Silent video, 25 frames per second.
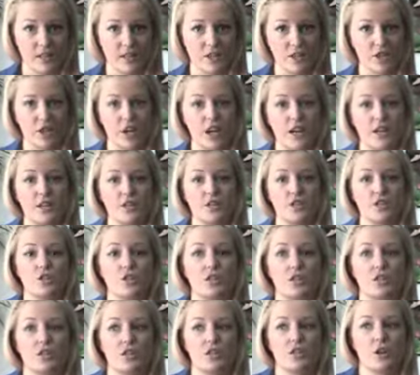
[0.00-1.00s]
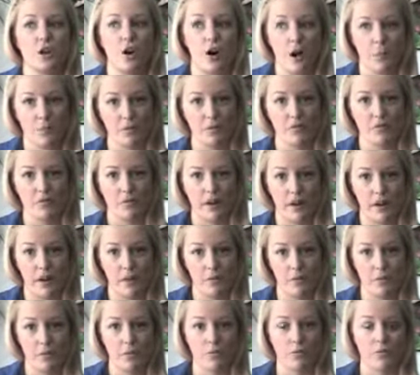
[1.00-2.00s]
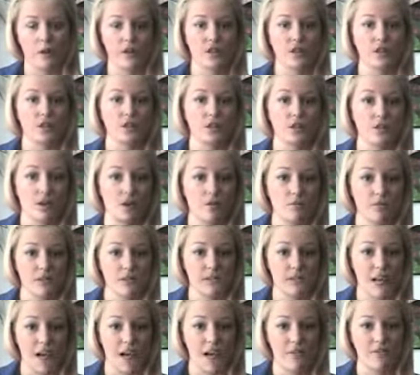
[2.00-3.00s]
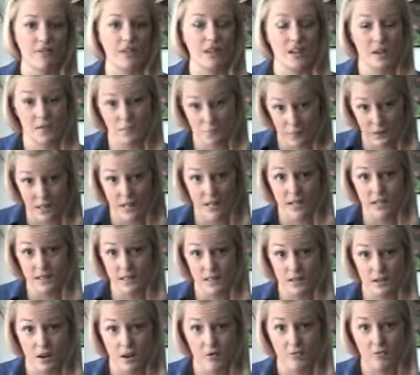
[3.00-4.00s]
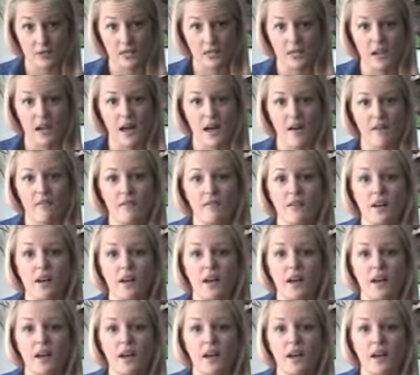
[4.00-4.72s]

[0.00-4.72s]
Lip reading: to change the type of operation that I was to have and implants that I was to have,